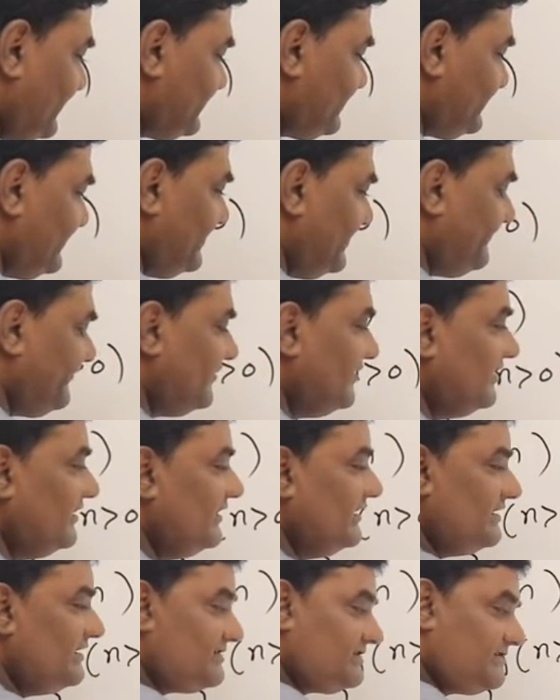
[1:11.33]
itself
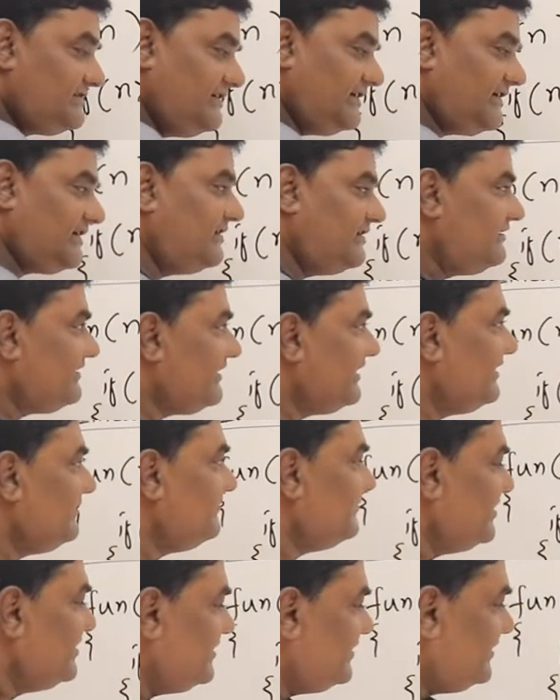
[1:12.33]
second
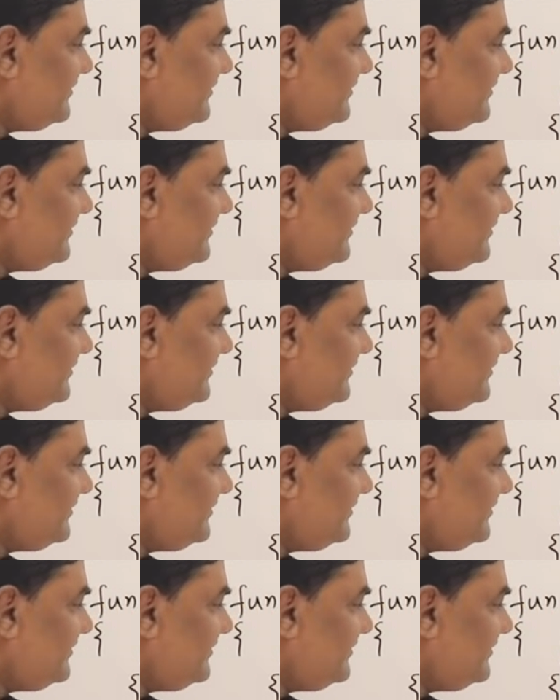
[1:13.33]
time.